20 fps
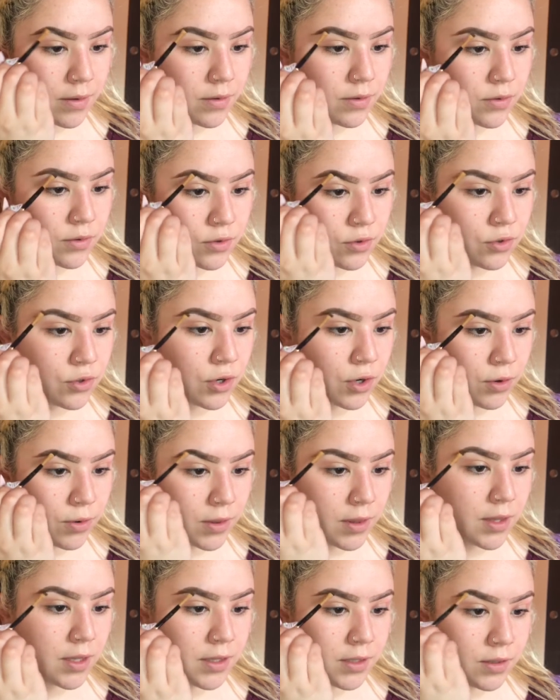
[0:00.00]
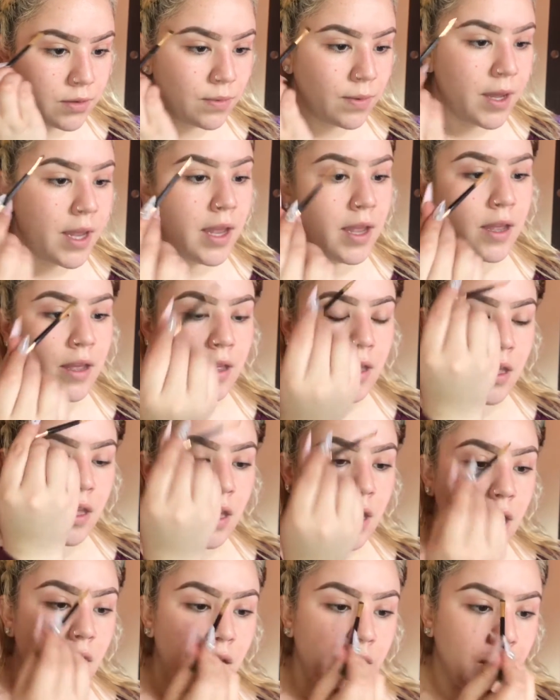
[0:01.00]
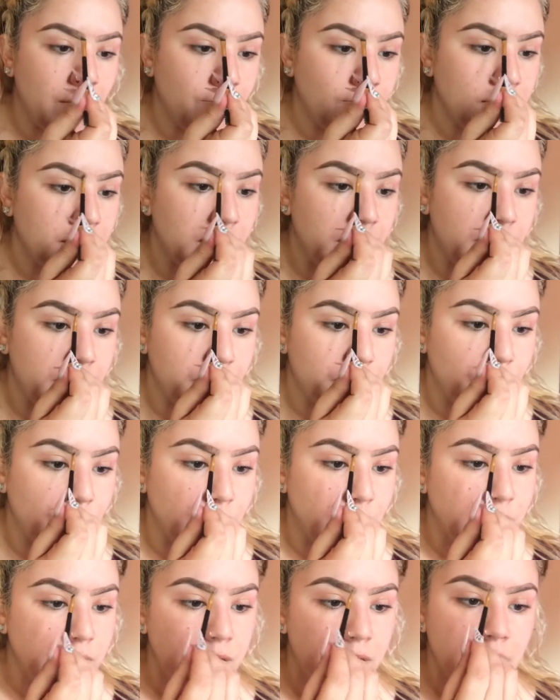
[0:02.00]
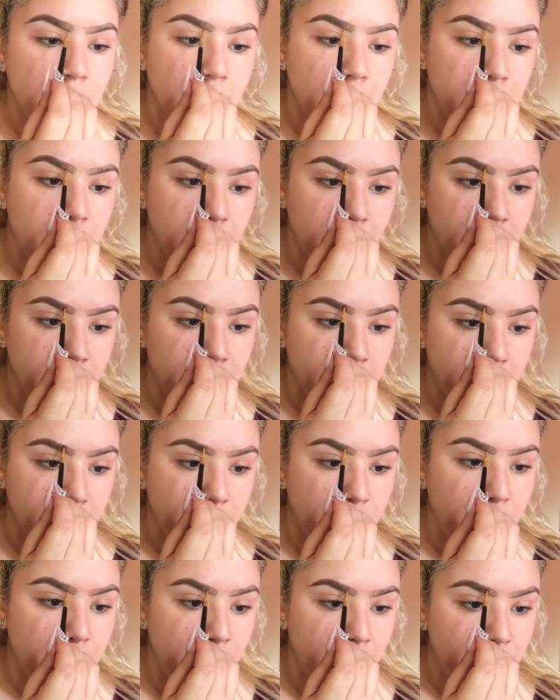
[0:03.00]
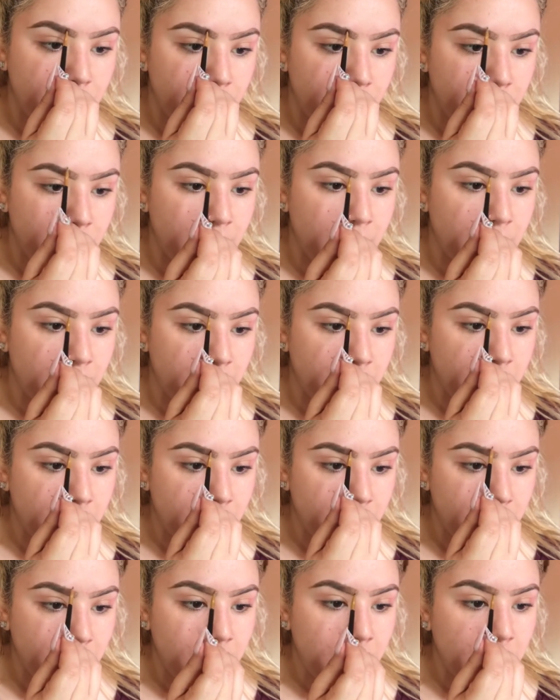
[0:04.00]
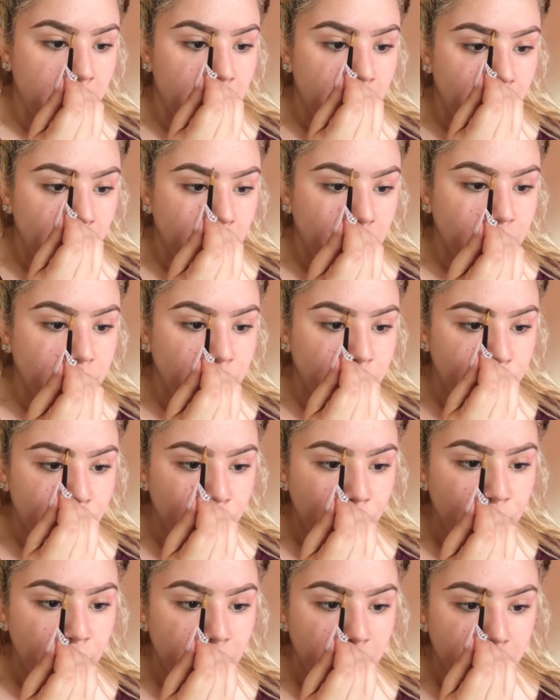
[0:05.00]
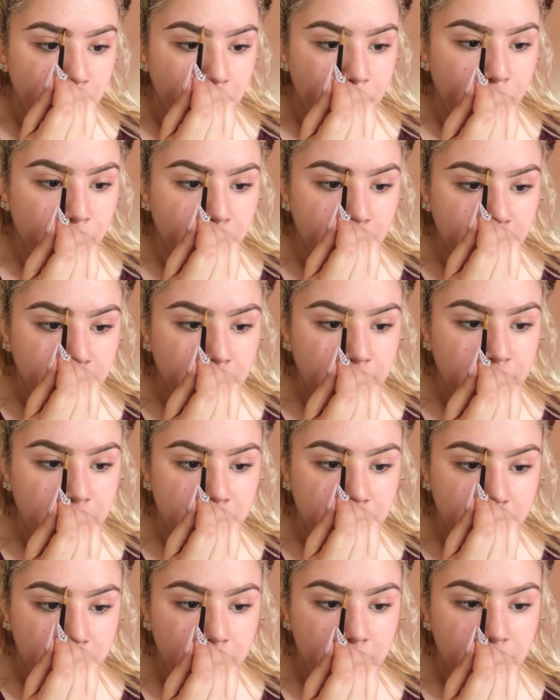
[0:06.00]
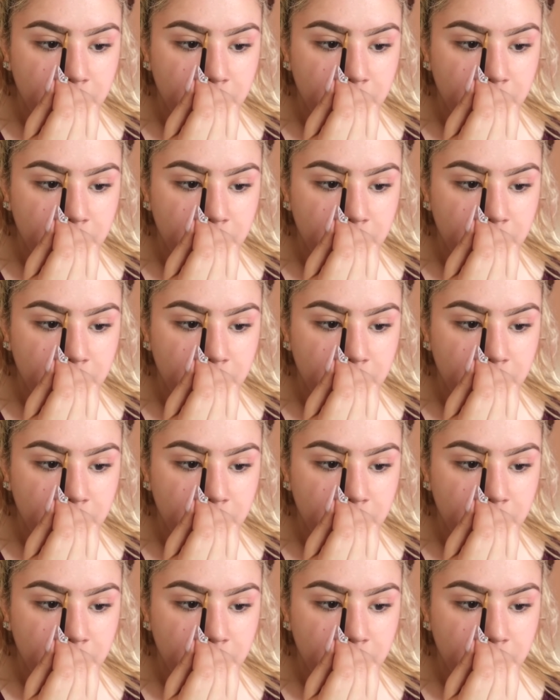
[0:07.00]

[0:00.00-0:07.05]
stroke this way, and then once I get more to the middle, I'll stroke upwards,